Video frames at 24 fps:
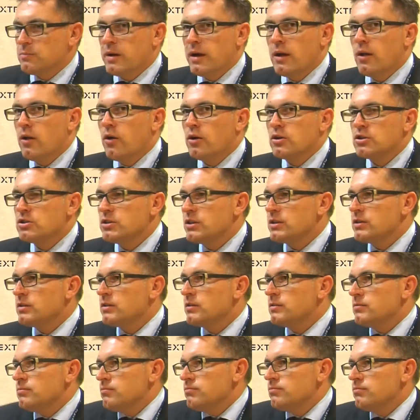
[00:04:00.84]
by launching
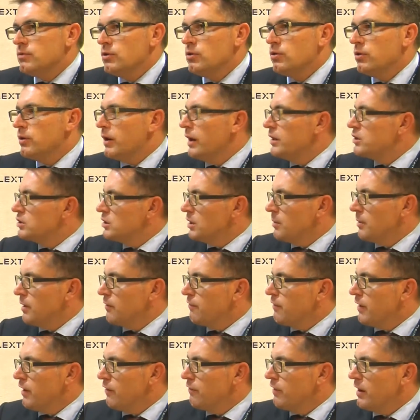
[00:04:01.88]
the new
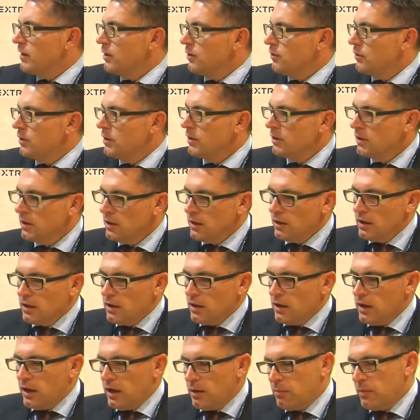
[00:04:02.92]
HTML5 head unit.
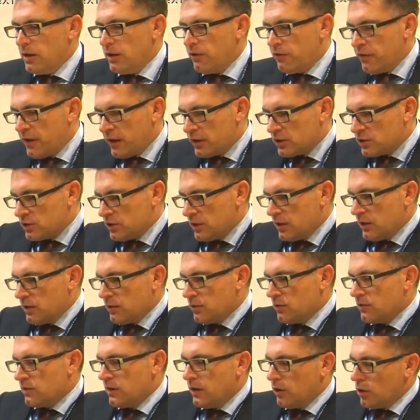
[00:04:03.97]
And on the
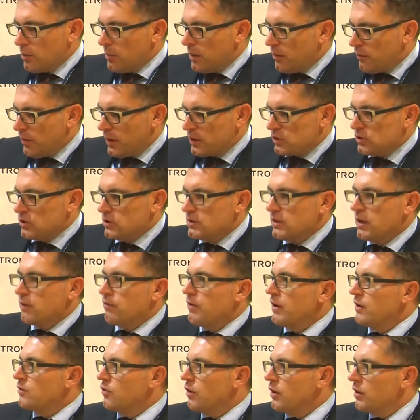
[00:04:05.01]
manufacturing side,
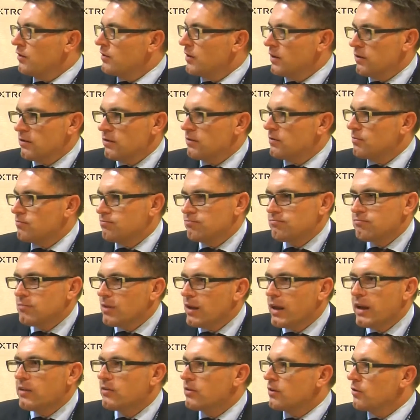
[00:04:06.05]
Flextronics has
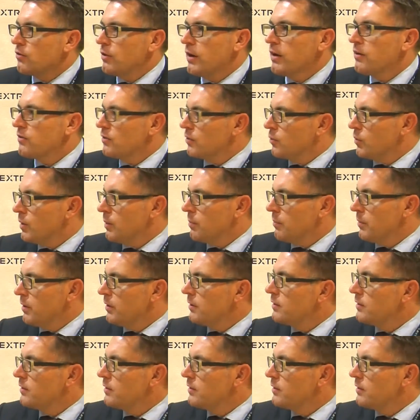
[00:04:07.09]
latest and greatest equipment.